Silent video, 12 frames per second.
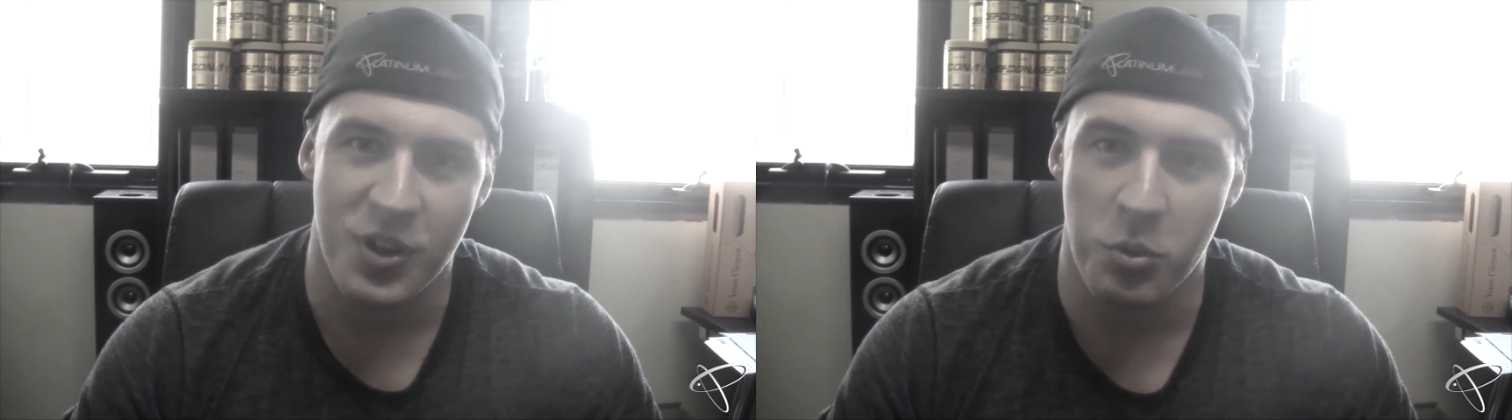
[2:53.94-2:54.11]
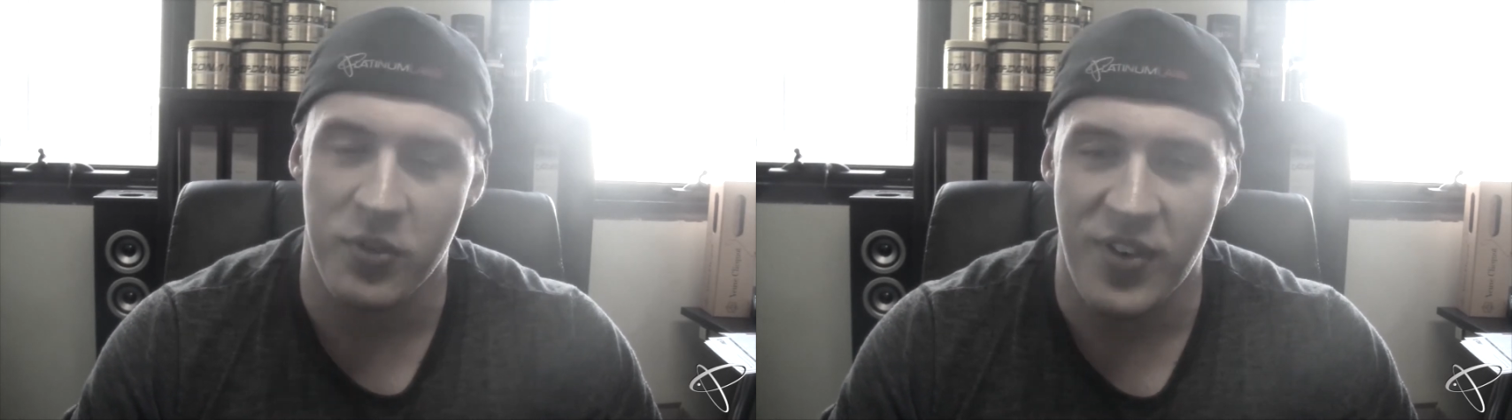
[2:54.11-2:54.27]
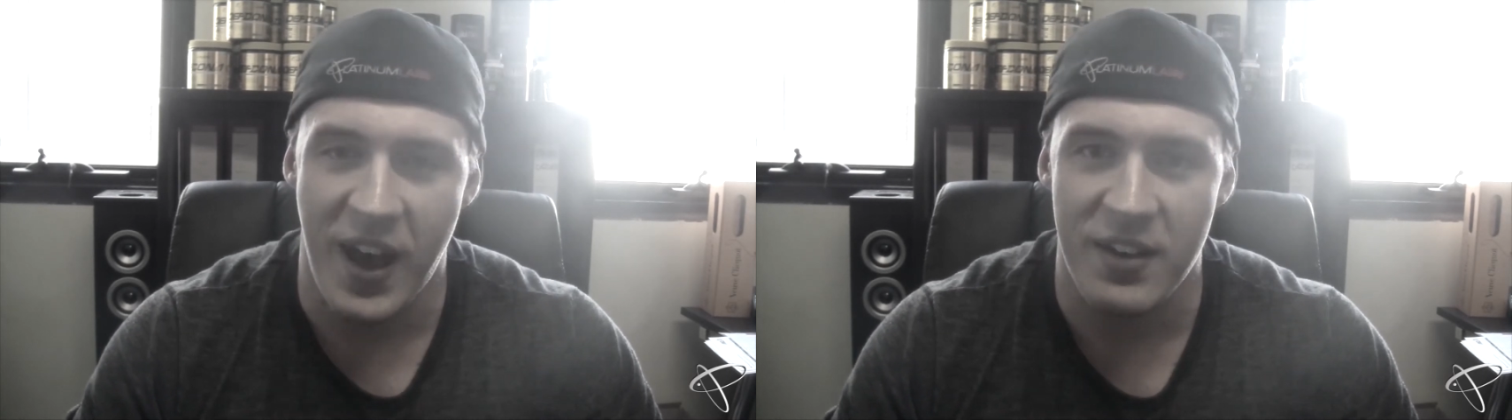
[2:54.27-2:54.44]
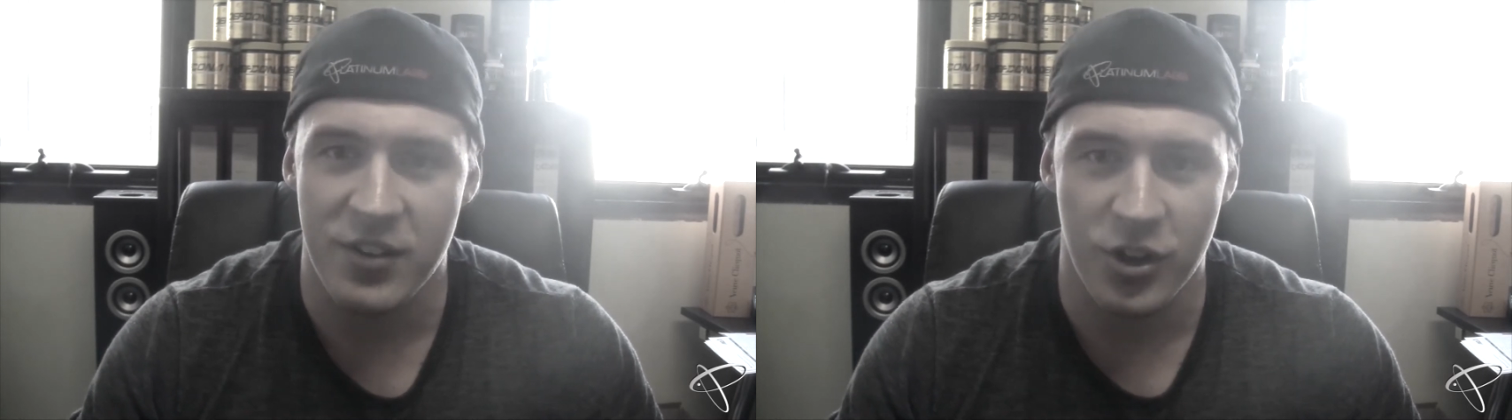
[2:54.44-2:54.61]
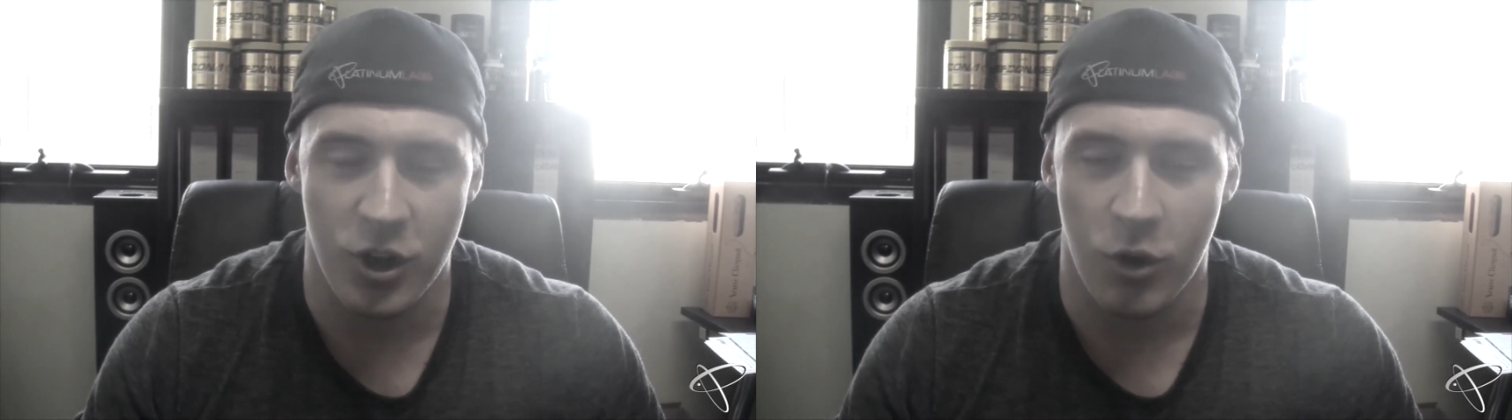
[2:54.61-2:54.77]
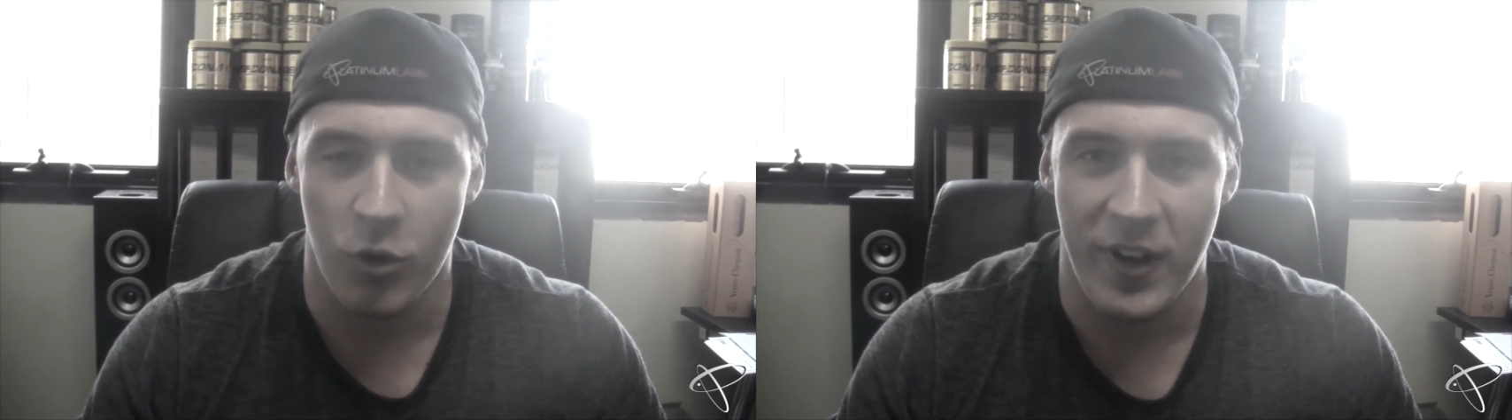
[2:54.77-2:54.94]
with that,
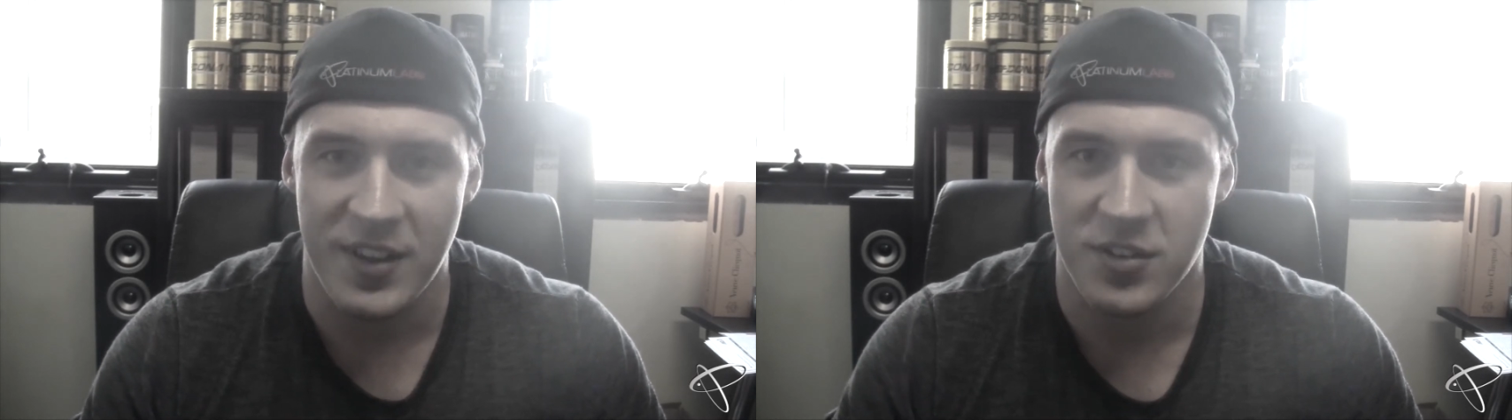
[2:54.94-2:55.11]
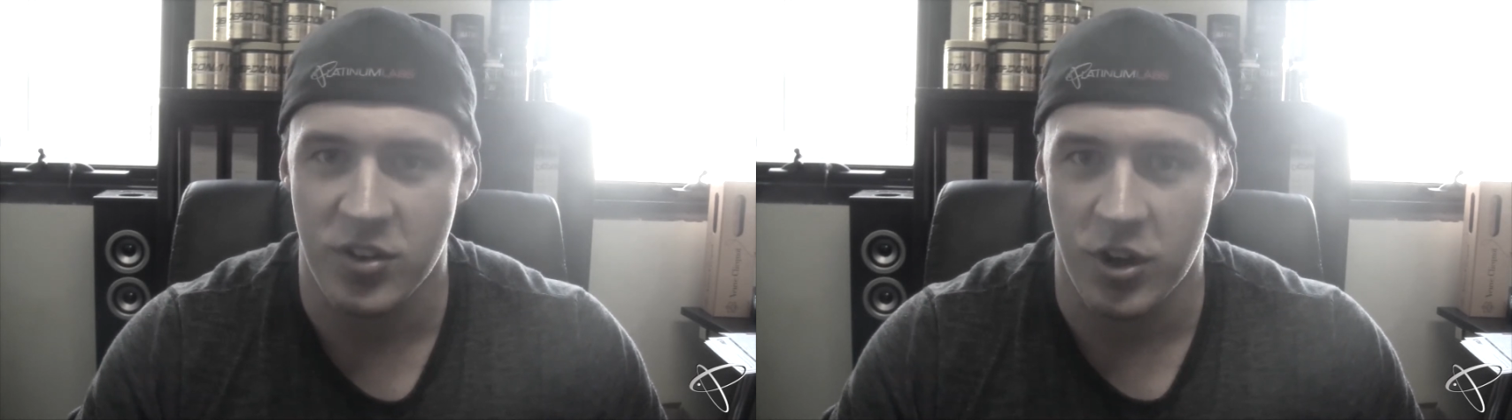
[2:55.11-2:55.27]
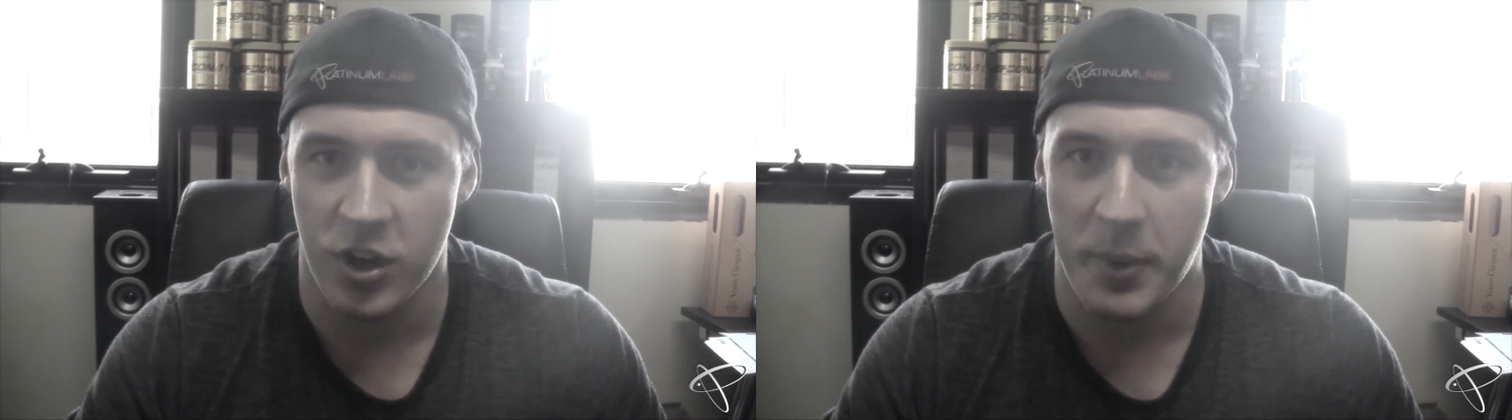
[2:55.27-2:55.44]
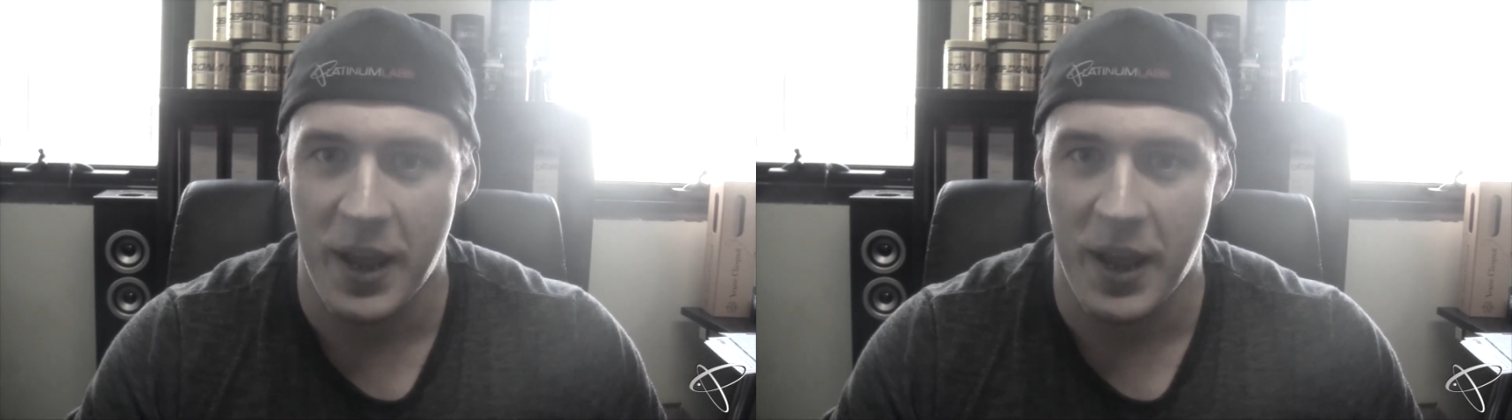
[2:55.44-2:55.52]
you know, all that's kind